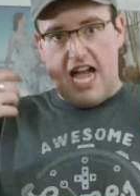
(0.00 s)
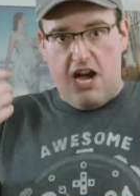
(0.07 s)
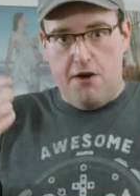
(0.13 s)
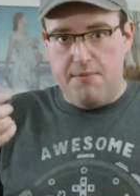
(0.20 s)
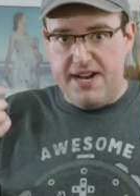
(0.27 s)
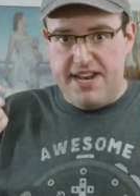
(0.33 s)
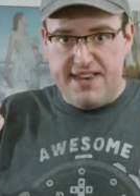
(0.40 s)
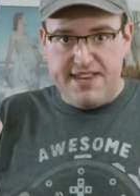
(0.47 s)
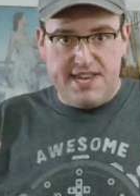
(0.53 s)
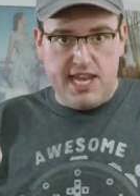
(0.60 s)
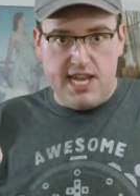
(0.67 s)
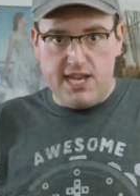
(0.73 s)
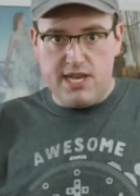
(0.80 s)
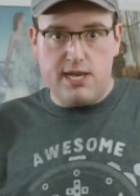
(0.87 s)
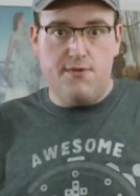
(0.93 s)
How many
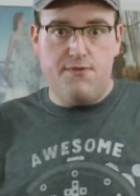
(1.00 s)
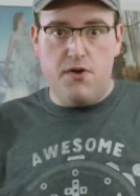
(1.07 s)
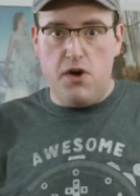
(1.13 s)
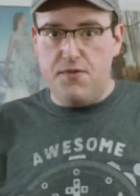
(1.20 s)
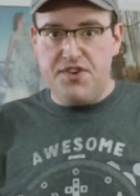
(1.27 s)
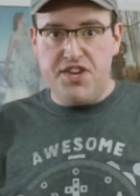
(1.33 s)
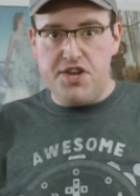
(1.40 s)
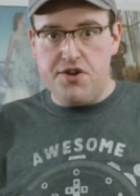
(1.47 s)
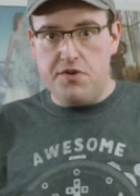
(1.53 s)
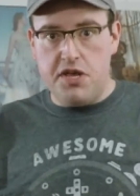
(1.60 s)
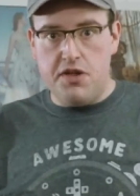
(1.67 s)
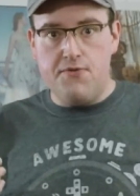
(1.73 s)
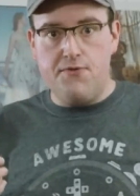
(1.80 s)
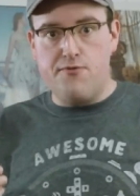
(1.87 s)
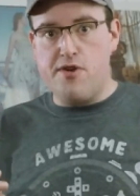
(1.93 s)
scenes involved
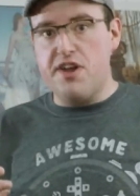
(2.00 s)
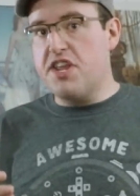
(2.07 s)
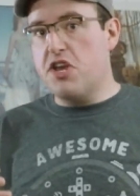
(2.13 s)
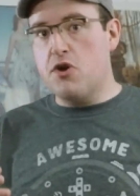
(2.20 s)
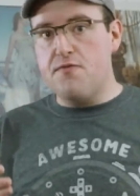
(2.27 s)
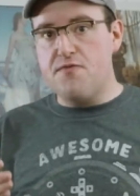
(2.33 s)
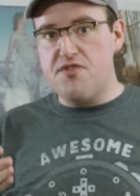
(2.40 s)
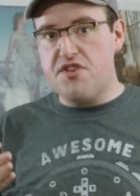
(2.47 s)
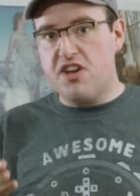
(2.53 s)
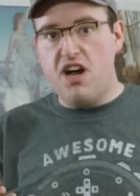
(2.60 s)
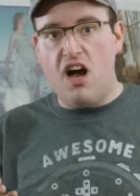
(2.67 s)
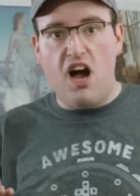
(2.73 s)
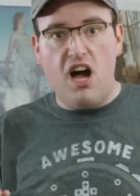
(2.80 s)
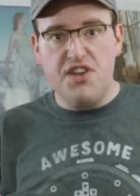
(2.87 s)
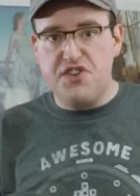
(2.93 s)
Tyrion fretting over the
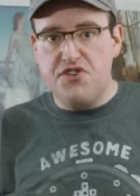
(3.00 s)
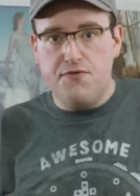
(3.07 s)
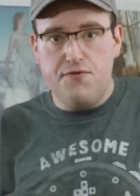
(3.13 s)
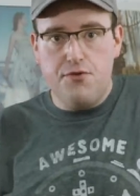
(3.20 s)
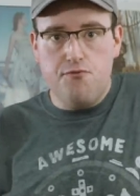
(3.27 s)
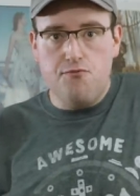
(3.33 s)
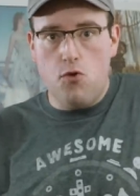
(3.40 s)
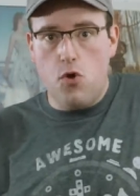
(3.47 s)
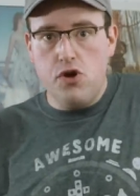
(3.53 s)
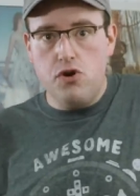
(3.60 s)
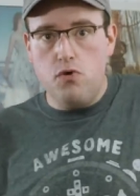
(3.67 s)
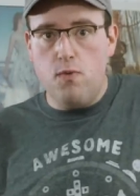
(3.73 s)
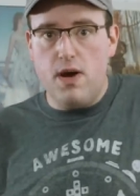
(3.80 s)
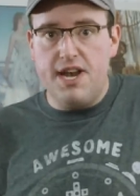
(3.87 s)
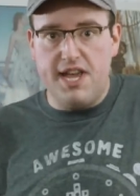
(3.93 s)
cost of the
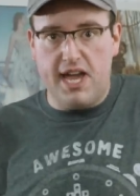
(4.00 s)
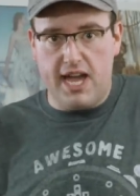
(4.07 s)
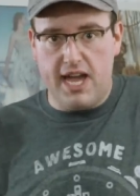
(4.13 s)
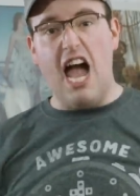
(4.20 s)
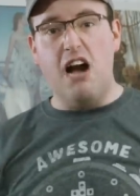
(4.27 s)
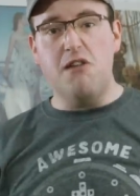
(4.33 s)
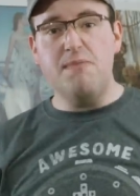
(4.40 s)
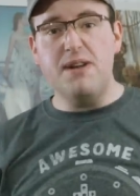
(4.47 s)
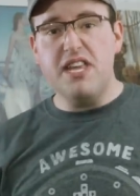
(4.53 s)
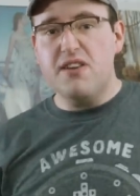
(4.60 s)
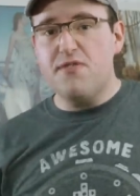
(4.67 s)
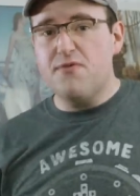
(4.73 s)
royal wedding? How many